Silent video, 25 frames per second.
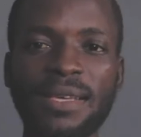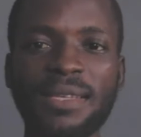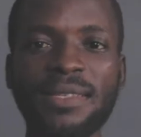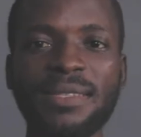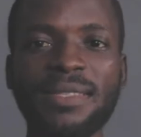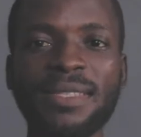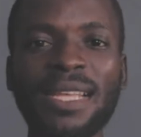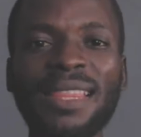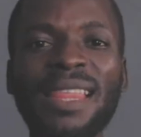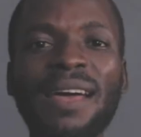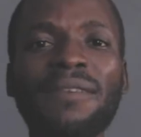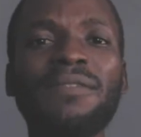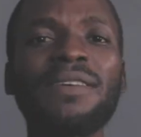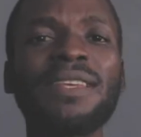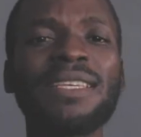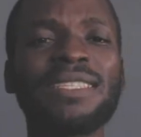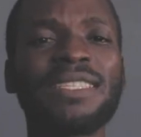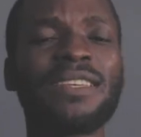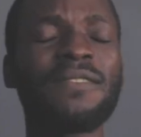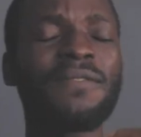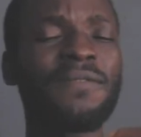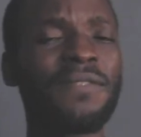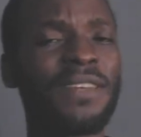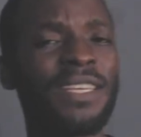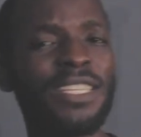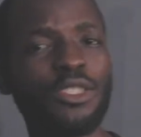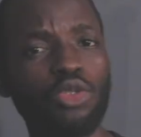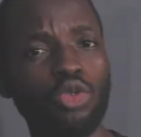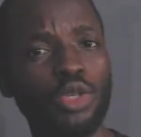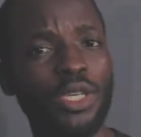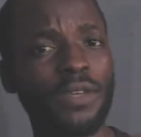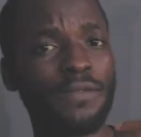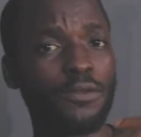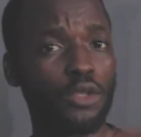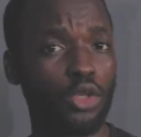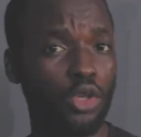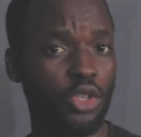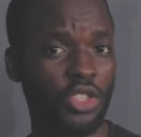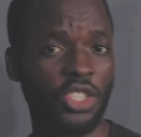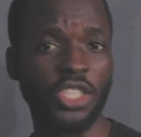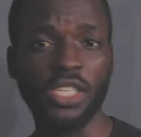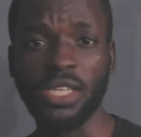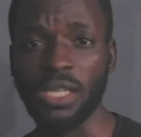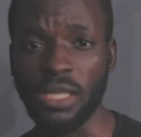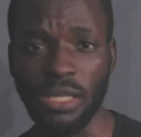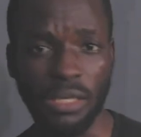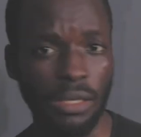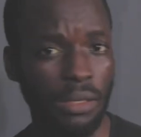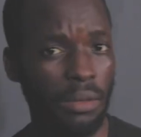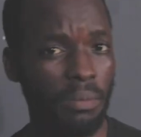Starter feed is the feed you give to your
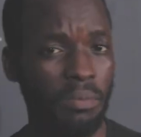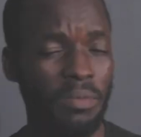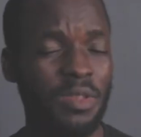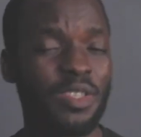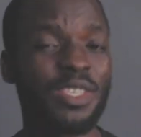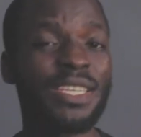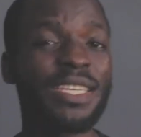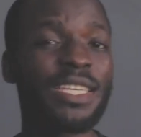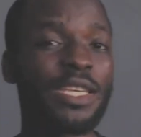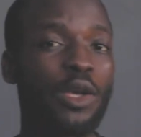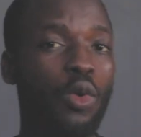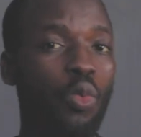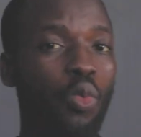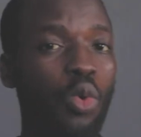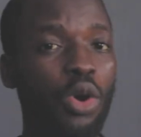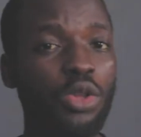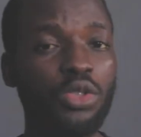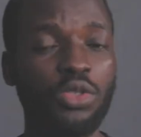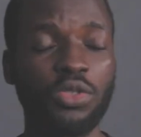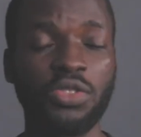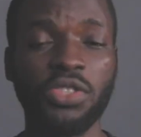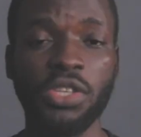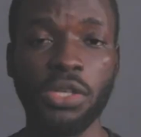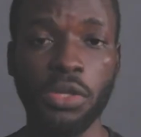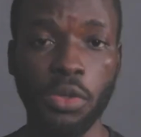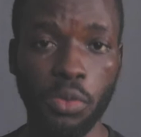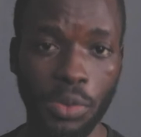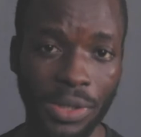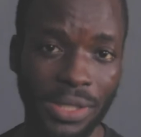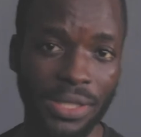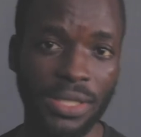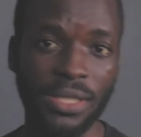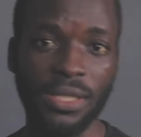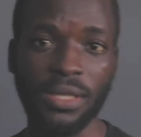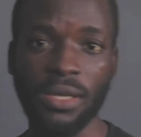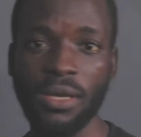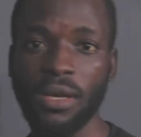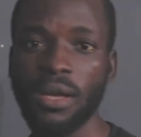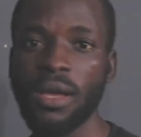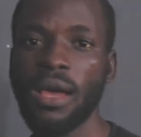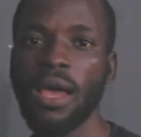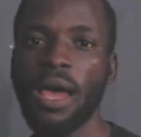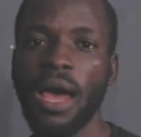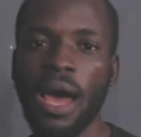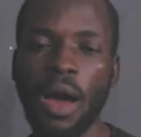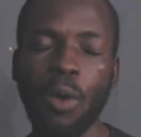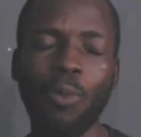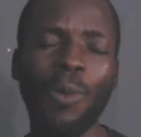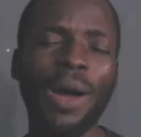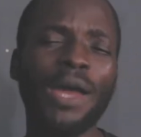chicken between day one to three weeks.
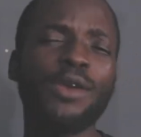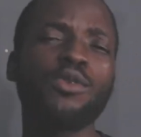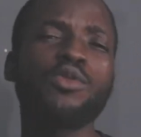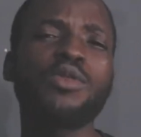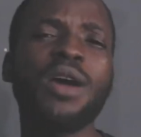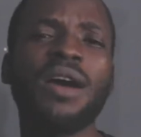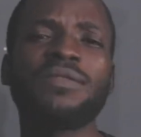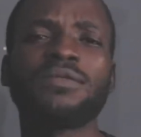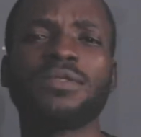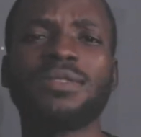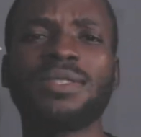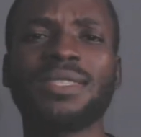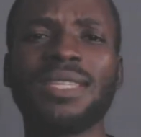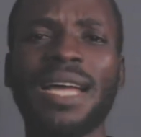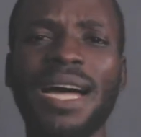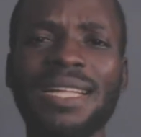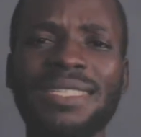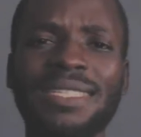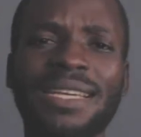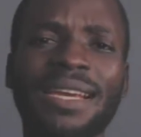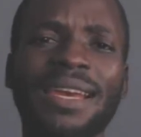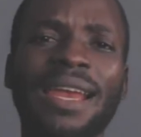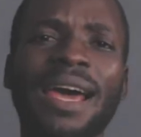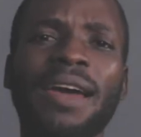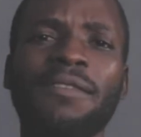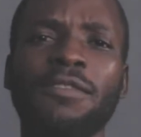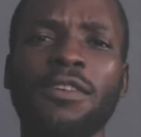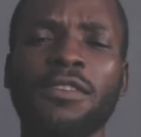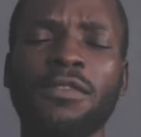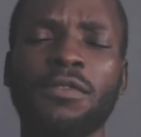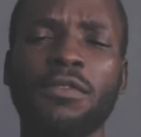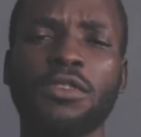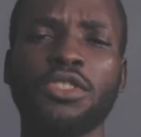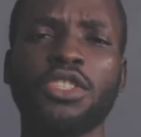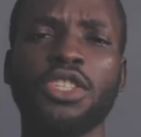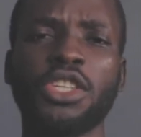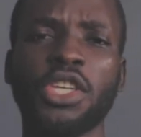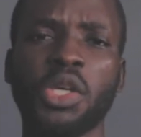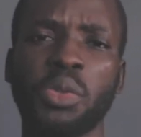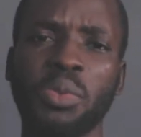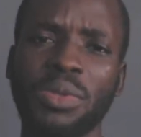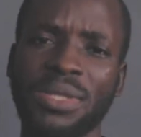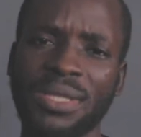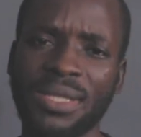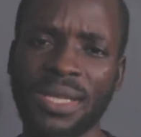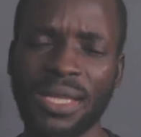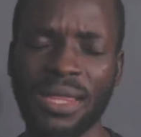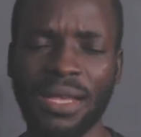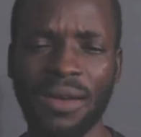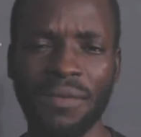And why do you have to start the life of your chicken with
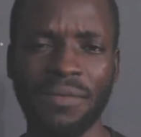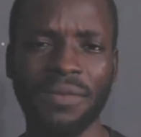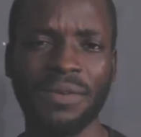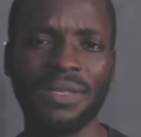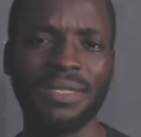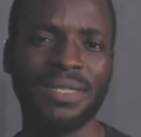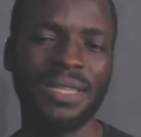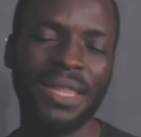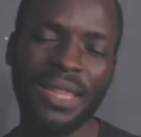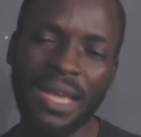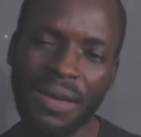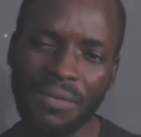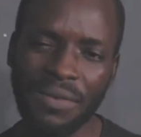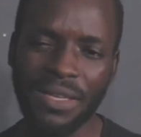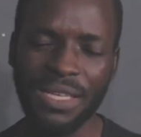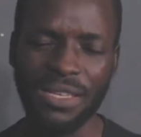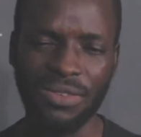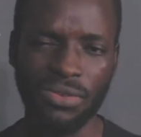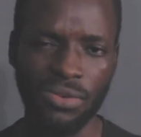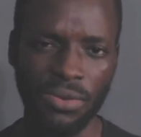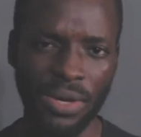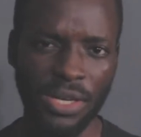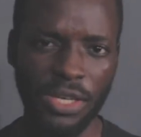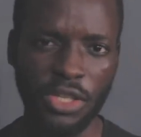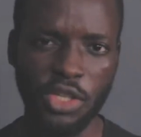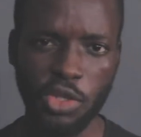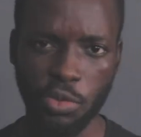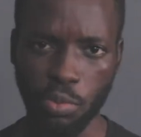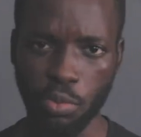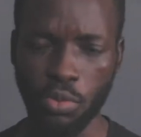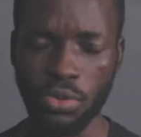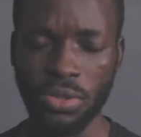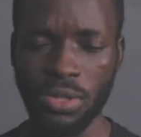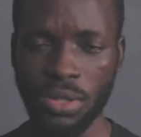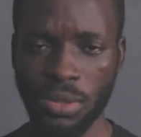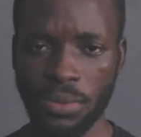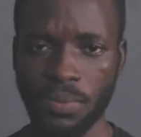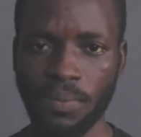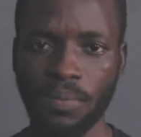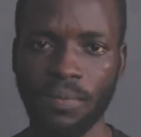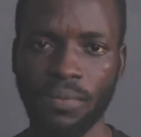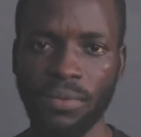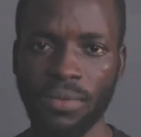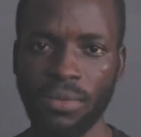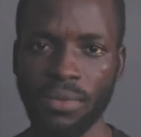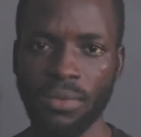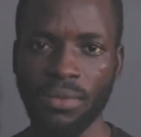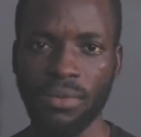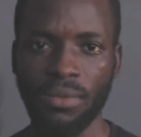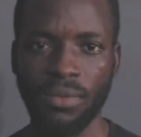starter feed? Starter feed is very smooth,
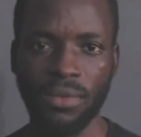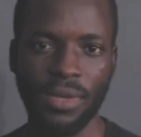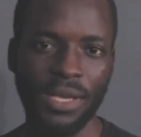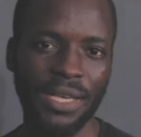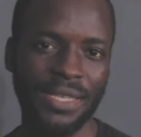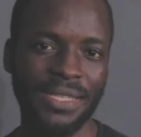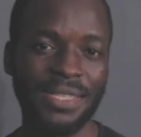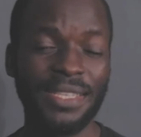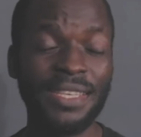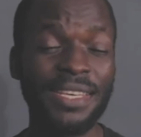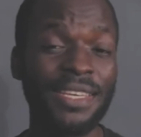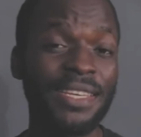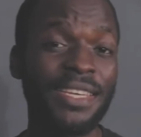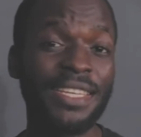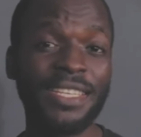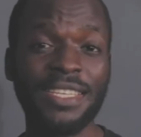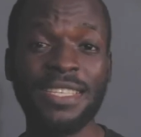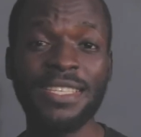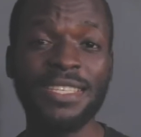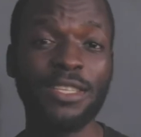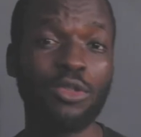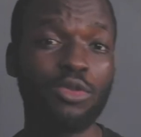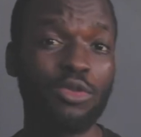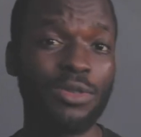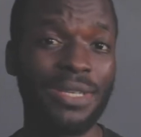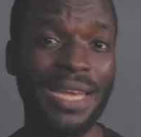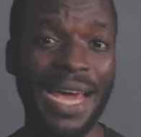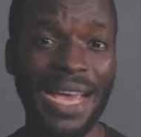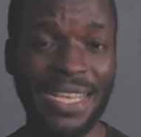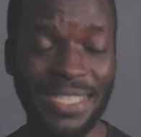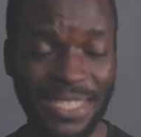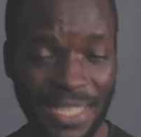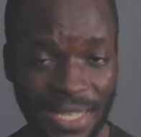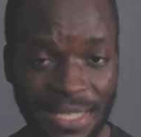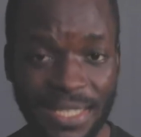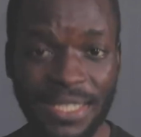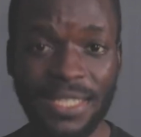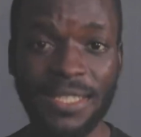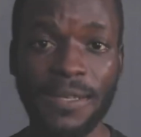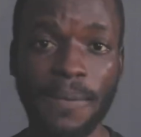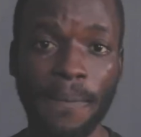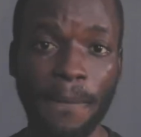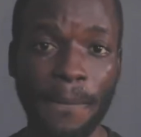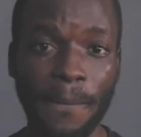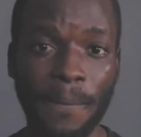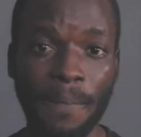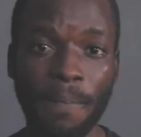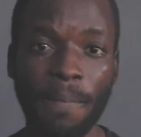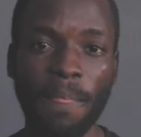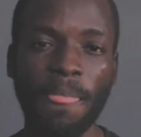it's easy to digest,
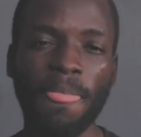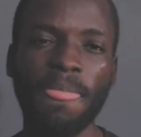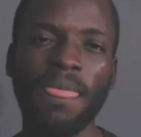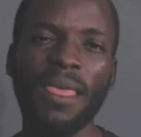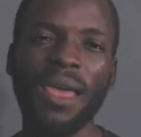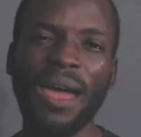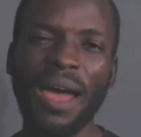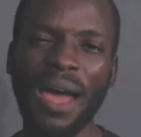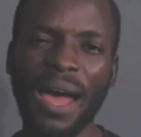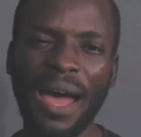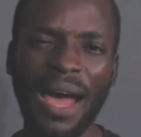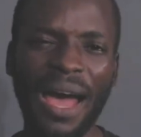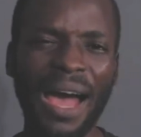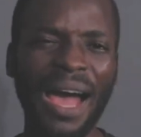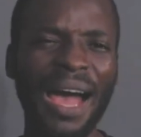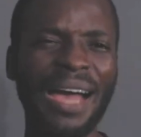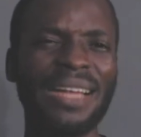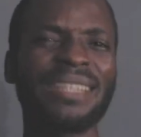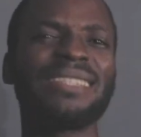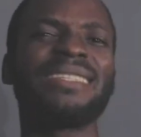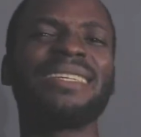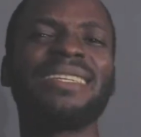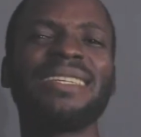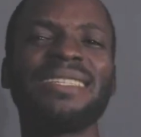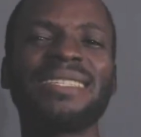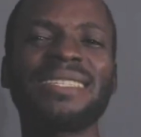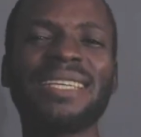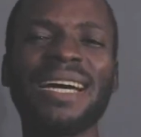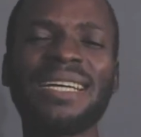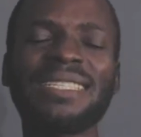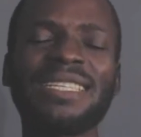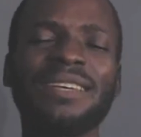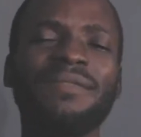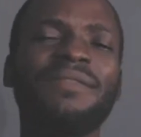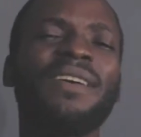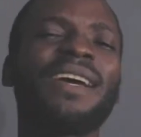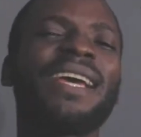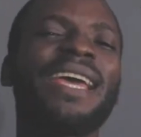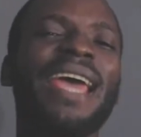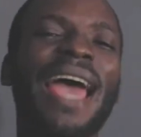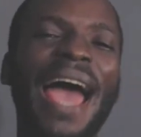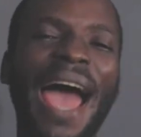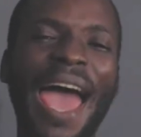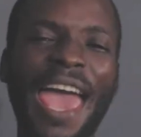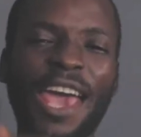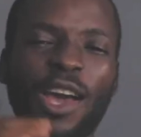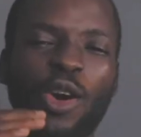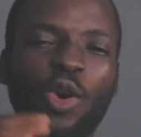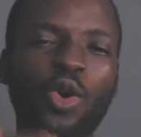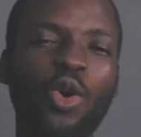and it has a very
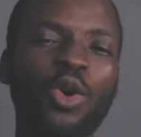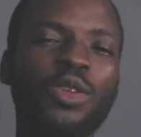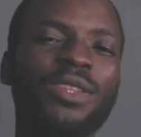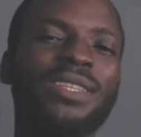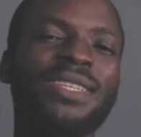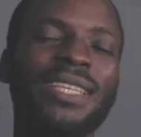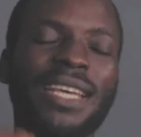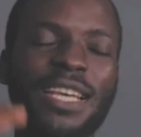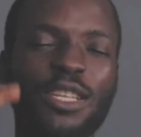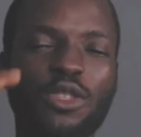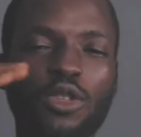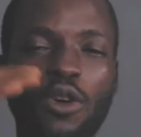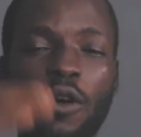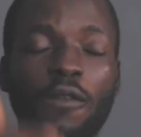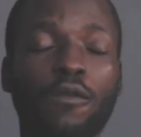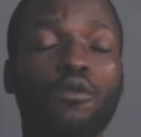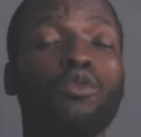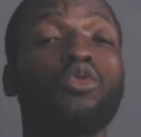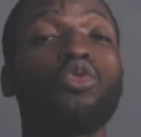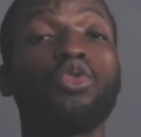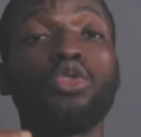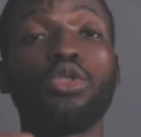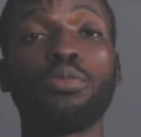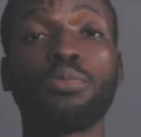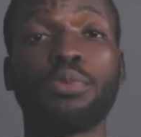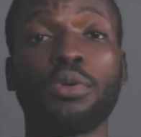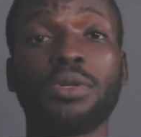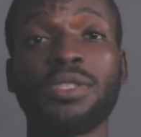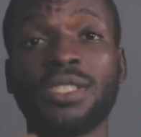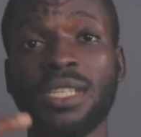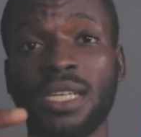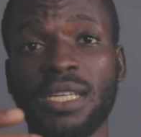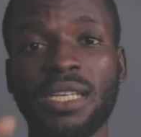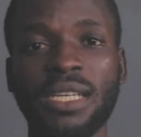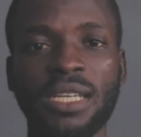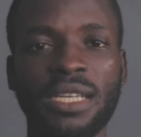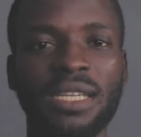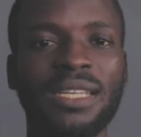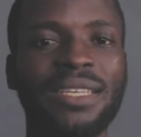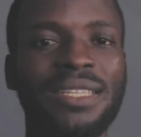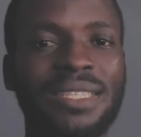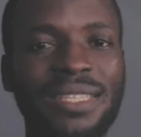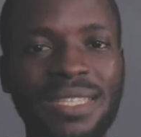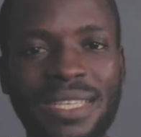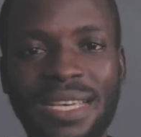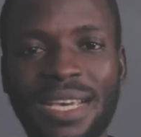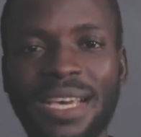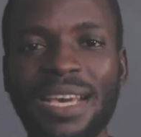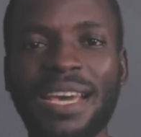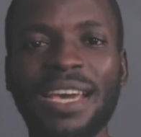high content of good protein in
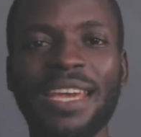it.